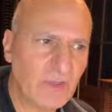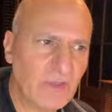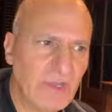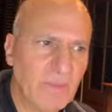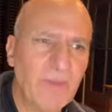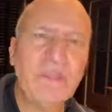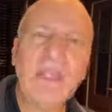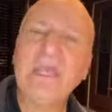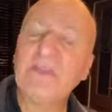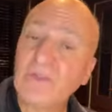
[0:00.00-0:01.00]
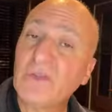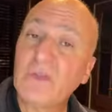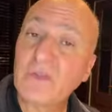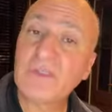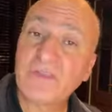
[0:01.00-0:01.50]
to it. But yet it
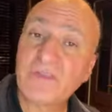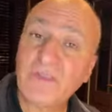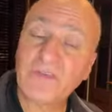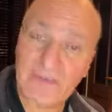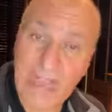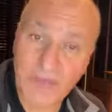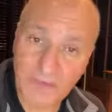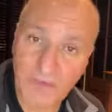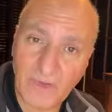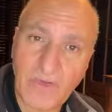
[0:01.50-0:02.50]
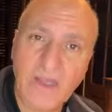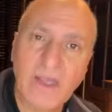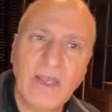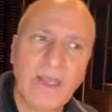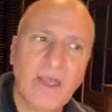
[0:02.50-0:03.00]
still looks and feels natural.
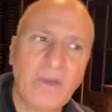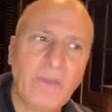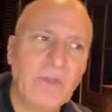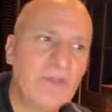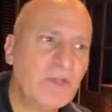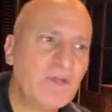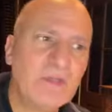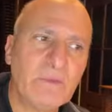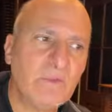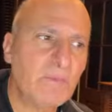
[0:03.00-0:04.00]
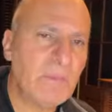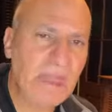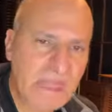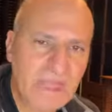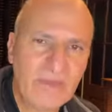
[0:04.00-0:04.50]
And they showed some
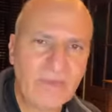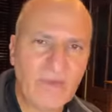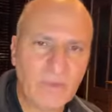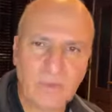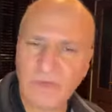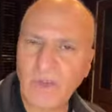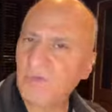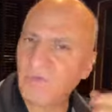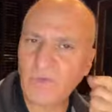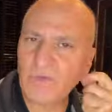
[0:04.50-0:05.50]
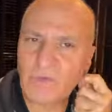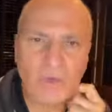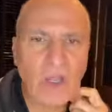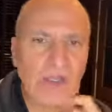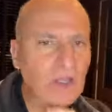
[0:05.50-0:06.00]
amazing results with
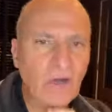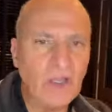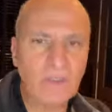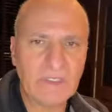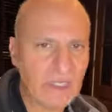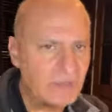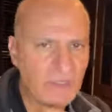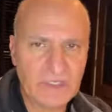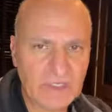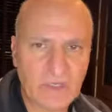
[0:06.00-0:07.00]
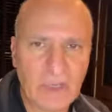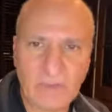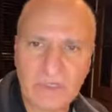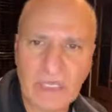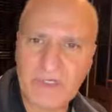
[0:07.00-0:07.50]
jawline augmentation and chin
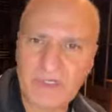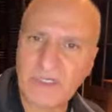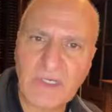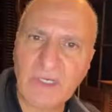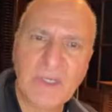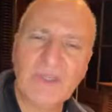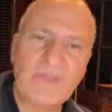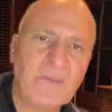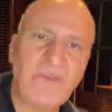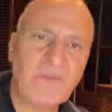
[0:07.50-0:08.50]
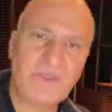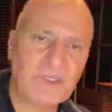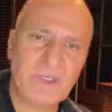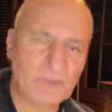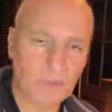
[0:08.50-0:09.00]
augmentation, stuff
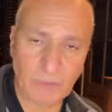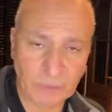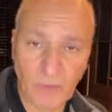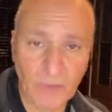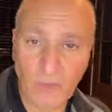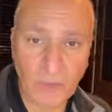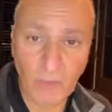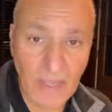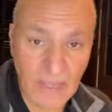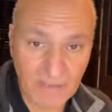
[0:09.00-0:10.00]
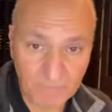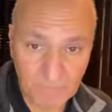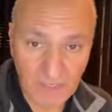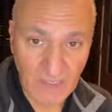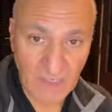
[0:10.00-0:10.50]
that just will blow you away.
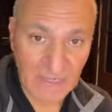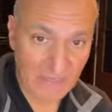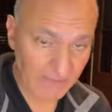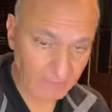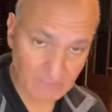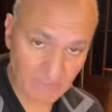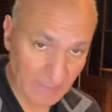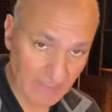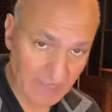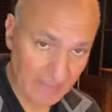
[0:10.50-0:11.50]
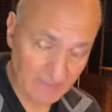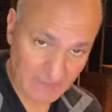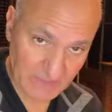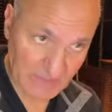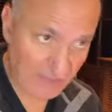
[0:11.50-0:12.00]
And I
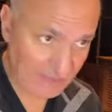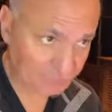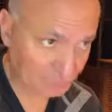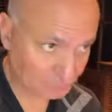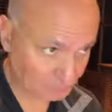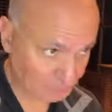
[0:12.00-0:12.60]
just got,